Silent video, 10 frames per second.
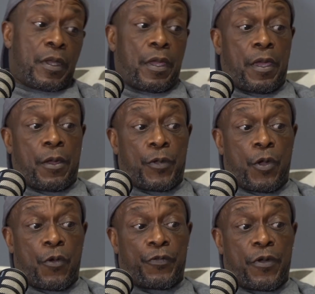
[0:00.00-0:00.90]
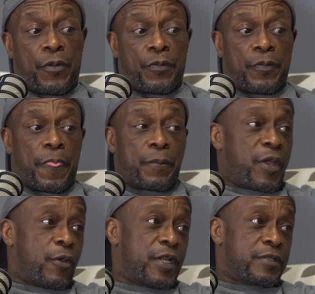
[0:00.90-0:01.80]
And we go from
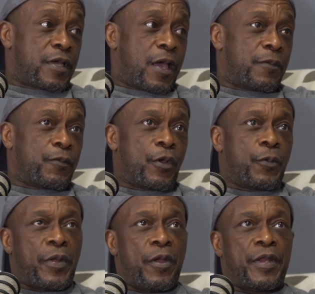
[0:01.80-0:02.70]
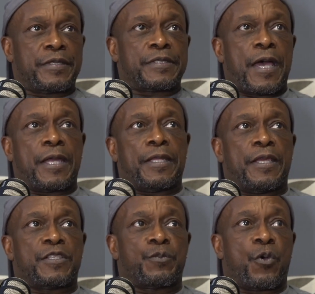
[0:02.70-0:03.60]
parent and tot, where parent and tot
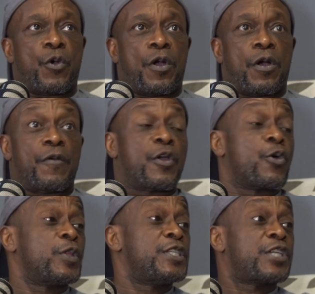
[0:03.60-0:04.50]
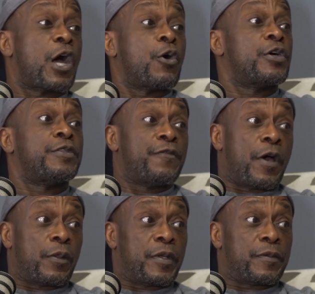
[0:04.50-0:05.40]
is more of early childhood
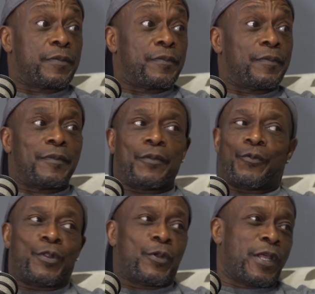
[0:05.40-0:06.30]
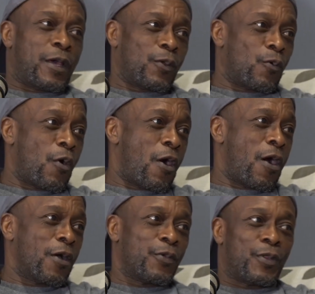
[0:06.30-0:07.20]
development. We're learning how to
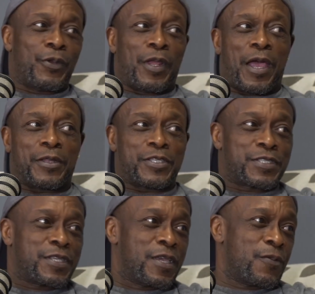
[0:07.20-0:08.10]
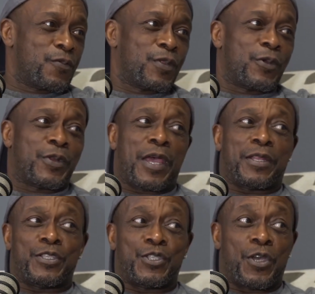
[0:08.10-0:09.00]
walk, we're learning how to skip, we're learning how
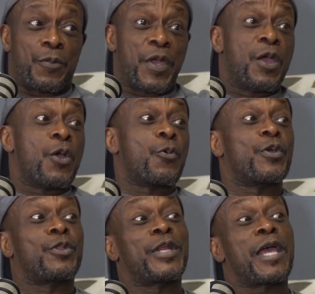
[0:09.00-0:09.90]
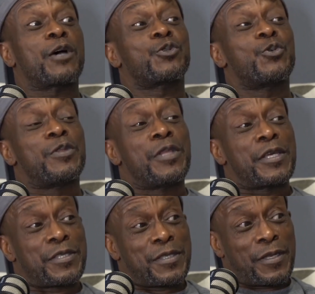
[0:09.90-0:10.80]
to jump, we're learning how to
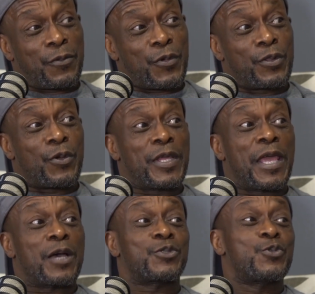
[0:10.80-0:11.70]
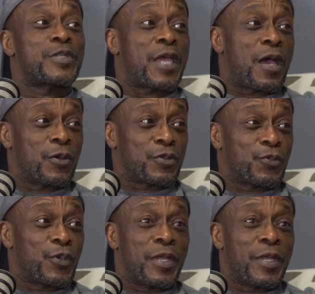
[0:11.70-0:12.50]
listen, we're learning how to count.